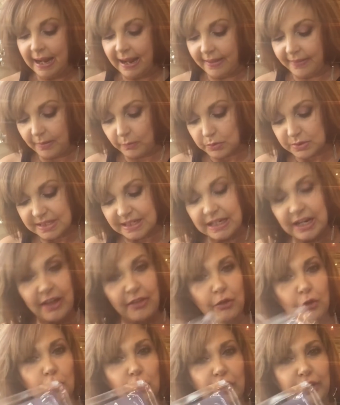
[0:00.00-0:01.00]
And there was
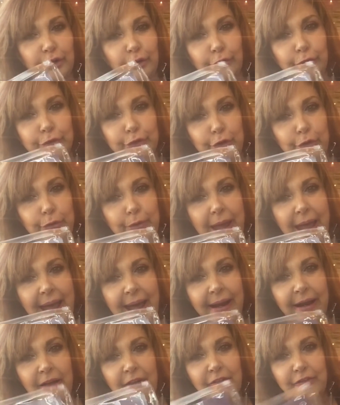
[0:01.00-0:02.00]
another little
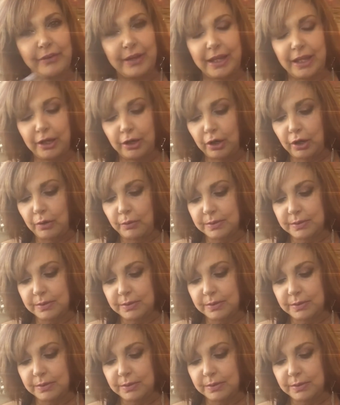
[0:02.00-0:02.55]
doodad over here.